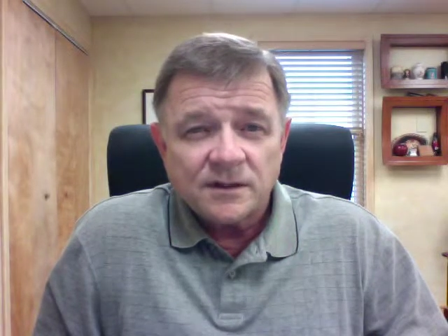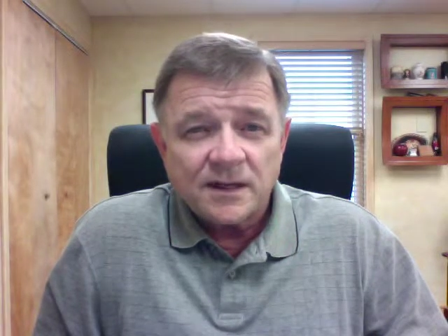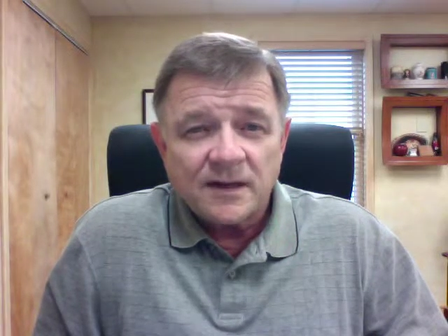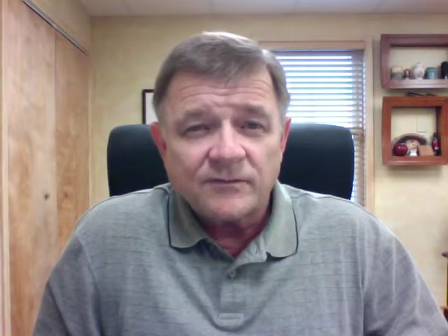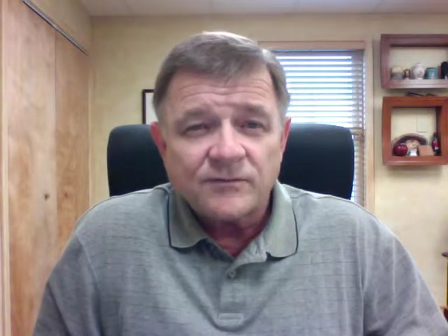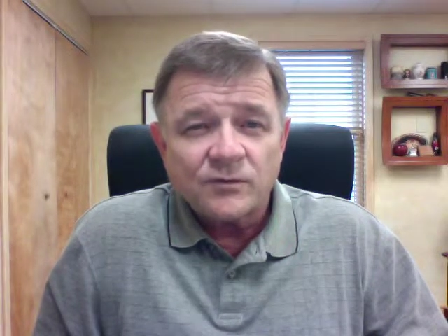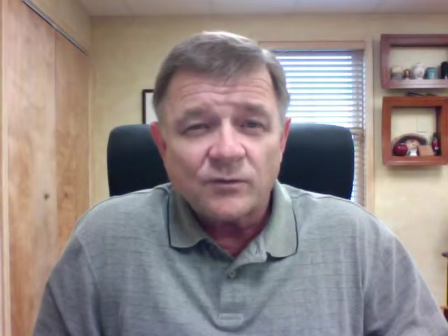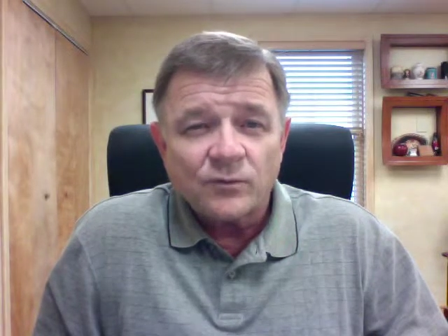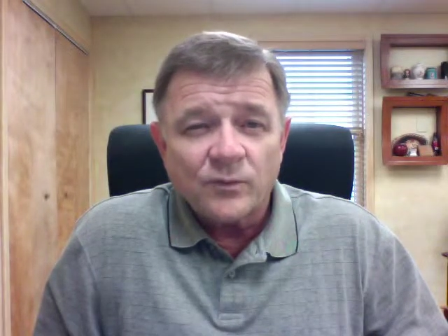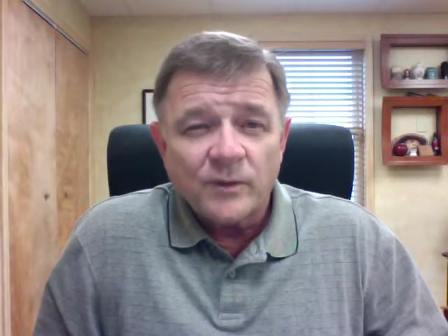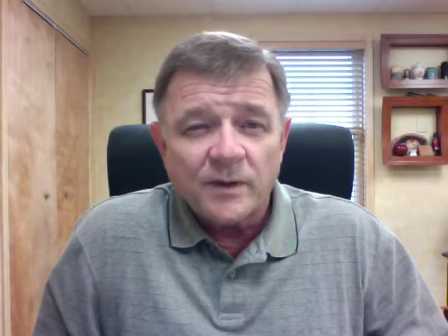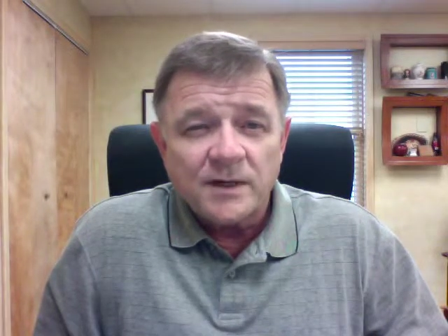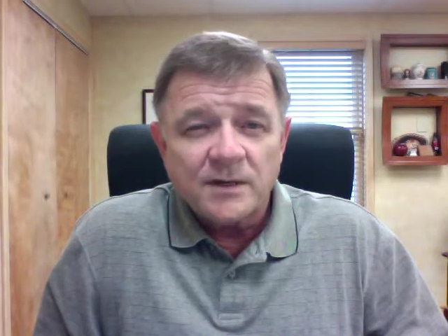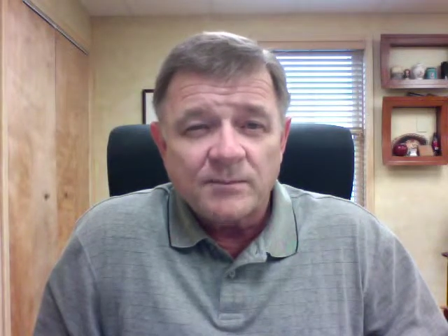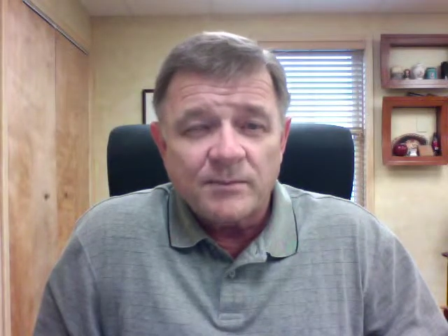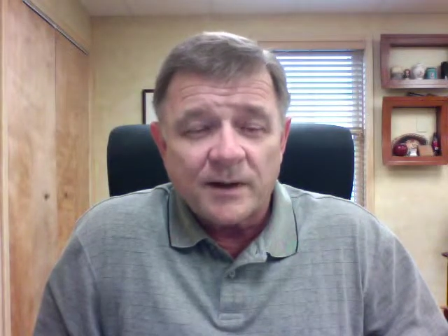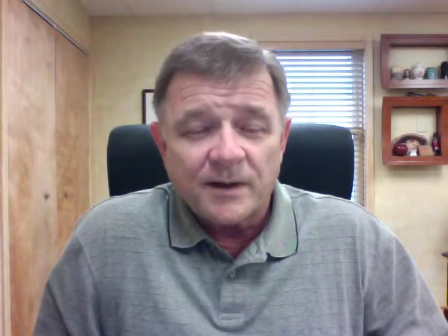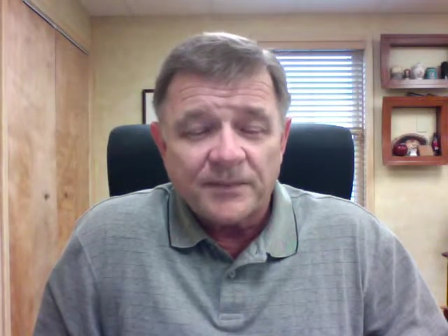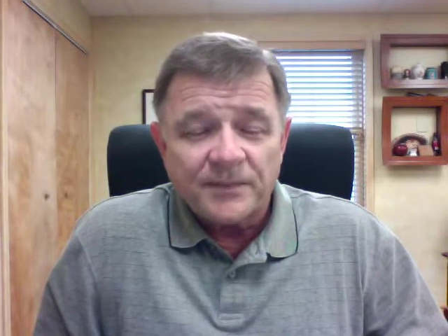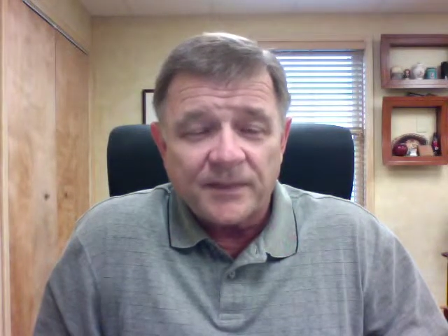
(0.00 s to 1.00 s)
You have to read
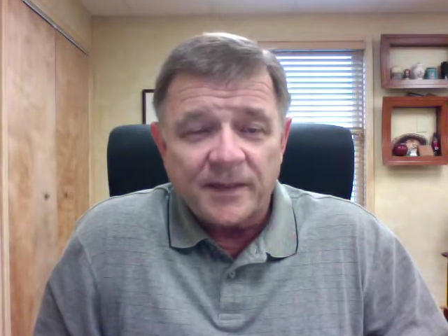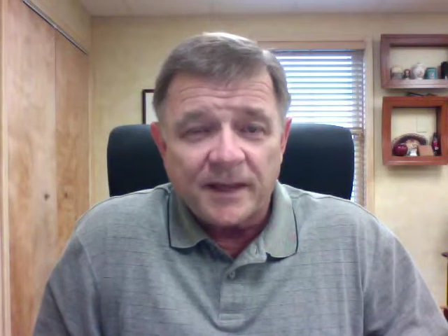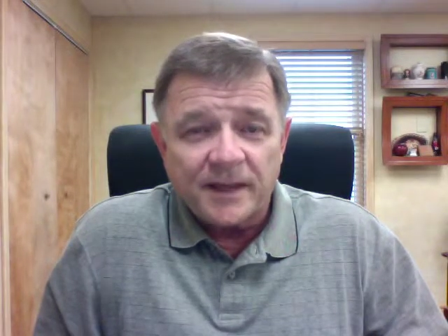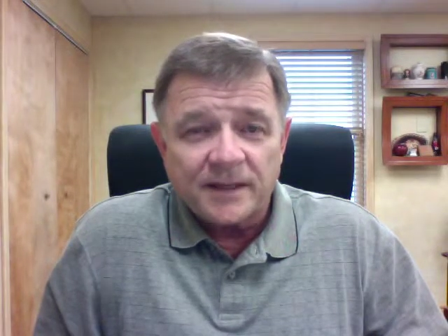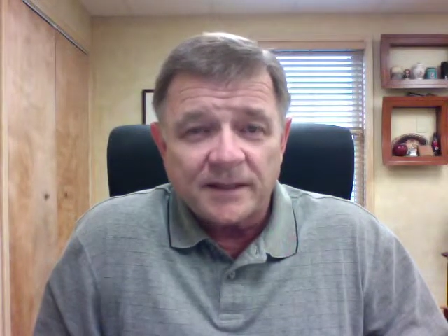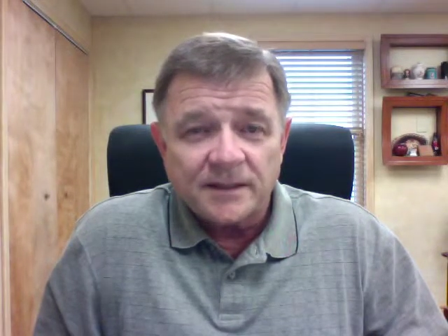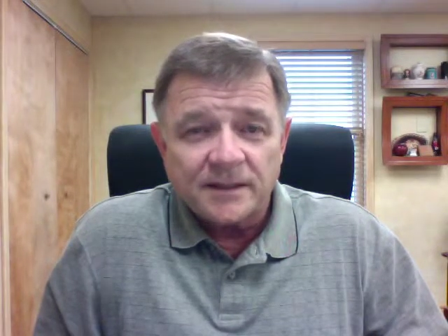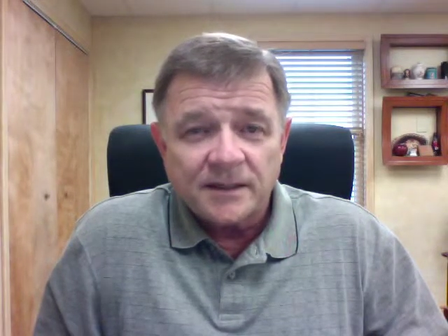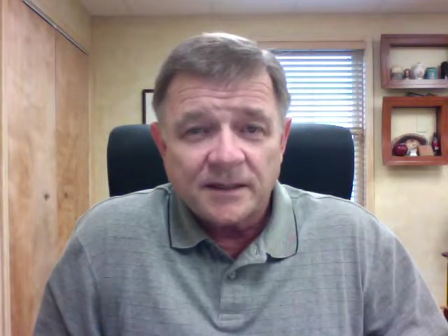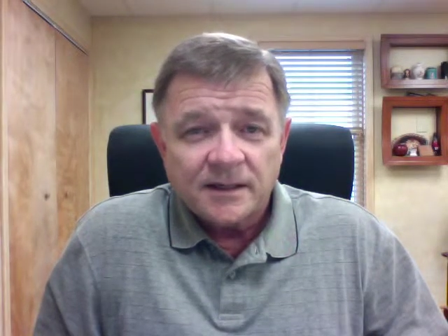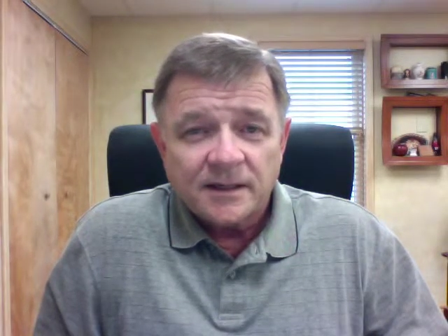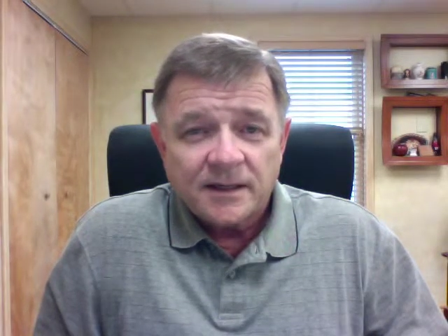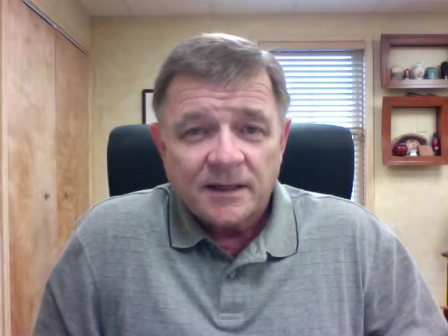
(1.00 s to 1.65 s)
about that.